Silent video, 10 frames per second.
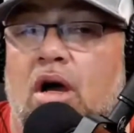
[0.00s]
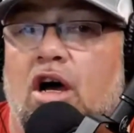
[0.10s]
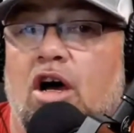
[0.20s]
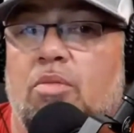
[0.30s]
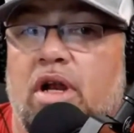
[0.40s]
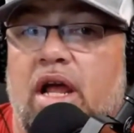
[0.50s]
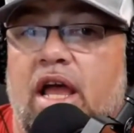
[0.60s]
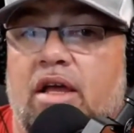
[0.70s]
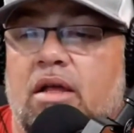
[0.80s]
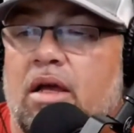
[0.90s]
Uh, but
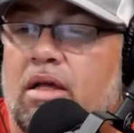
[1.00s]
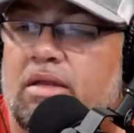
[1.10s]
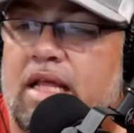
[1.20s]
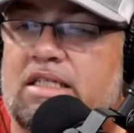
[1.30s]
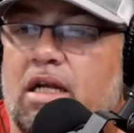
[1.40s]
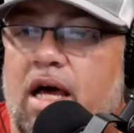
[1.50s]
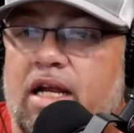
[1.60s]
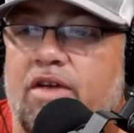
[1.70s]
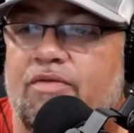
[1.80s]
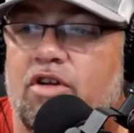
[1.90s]
hey, thanks a lot
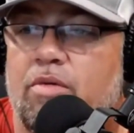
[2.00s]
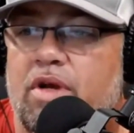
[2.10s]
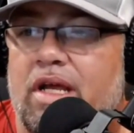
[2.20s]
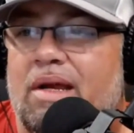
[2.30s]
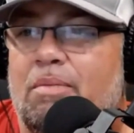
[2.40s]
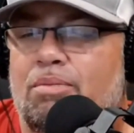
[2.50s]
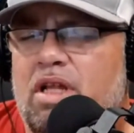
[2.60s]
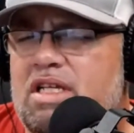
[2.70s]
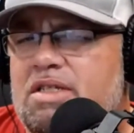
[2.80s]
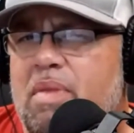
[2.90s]
again for coming in
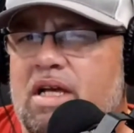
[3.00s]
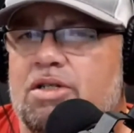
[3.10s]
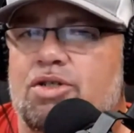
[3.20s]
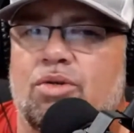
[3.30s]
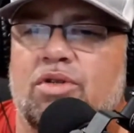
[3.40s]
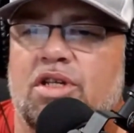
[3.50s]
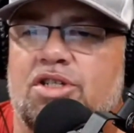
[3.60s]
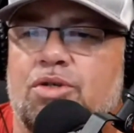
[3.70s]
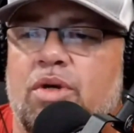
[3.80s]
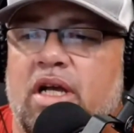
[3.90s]
please make sure
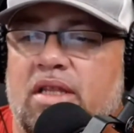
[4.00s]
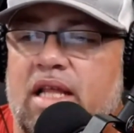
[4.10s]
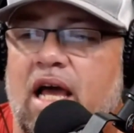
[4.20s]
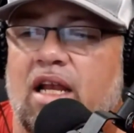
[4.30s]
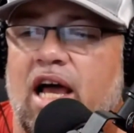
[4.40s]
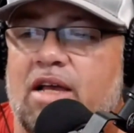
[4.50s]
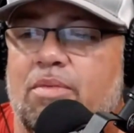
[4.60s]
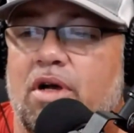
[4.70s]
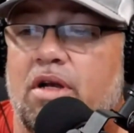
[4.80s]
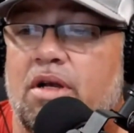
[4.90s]
that you hit that like
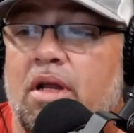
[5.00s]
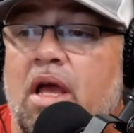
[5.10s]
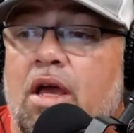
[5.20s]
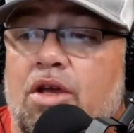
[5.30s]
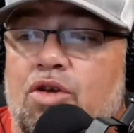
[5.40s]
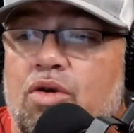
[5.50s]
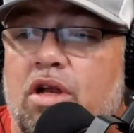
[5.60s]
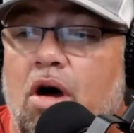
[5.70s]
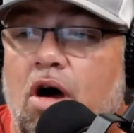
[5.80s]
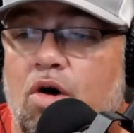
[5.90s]
button. You
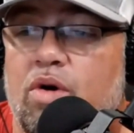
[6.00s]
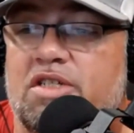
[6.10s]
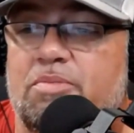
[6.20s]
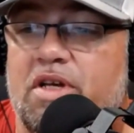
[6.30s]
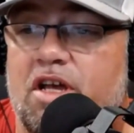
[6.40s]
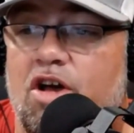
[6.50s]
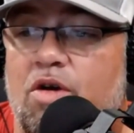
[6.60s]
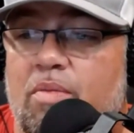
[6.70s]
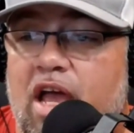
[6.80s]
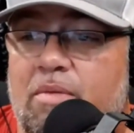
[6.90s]
can always
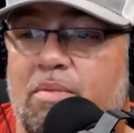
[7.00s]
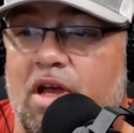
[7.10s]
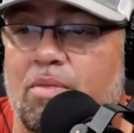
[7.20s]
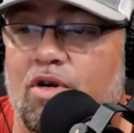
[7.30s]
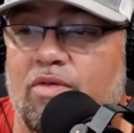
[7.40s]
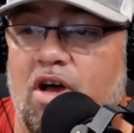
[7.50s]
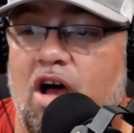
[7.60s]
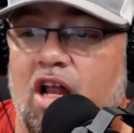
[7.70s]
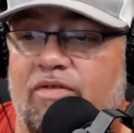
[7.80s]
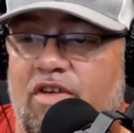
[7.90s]
become a member of the
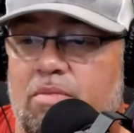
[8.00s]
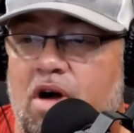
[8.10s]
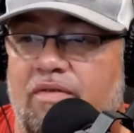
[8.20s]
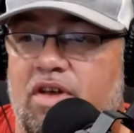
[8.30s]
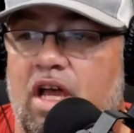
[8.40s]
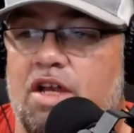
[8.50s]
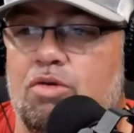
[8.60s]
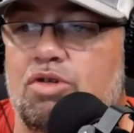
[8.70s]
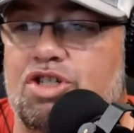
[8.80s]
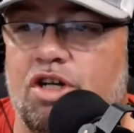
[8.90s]
Hall of Fame Mafia, and
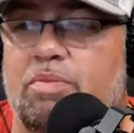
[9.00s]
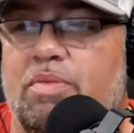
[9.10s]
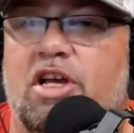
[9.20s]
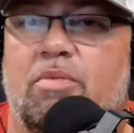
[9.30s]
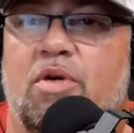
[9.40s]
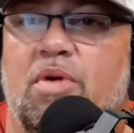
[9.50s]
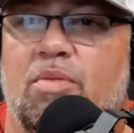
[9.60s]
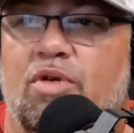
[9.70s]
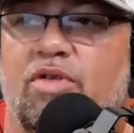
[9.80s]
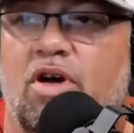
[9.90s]
you should become a
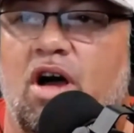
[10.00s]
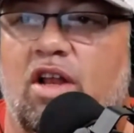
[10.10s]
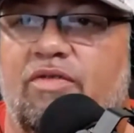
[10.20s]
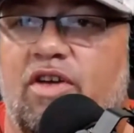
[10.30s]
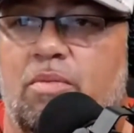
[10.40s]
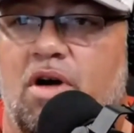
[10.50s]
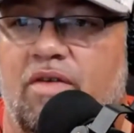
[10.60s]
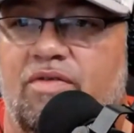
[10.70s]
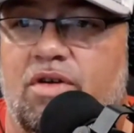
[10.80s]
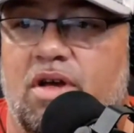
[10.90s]
member of the Hall of Fame
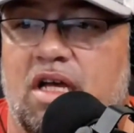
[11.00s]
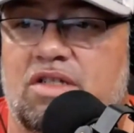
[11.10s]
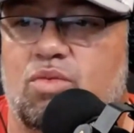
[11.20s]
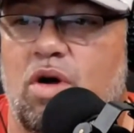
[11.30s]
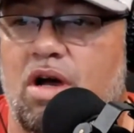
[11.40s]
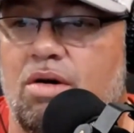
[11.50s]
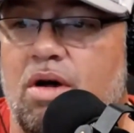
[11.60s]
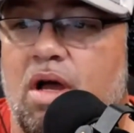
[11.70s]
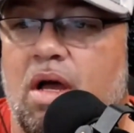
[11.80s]
Mafia as well.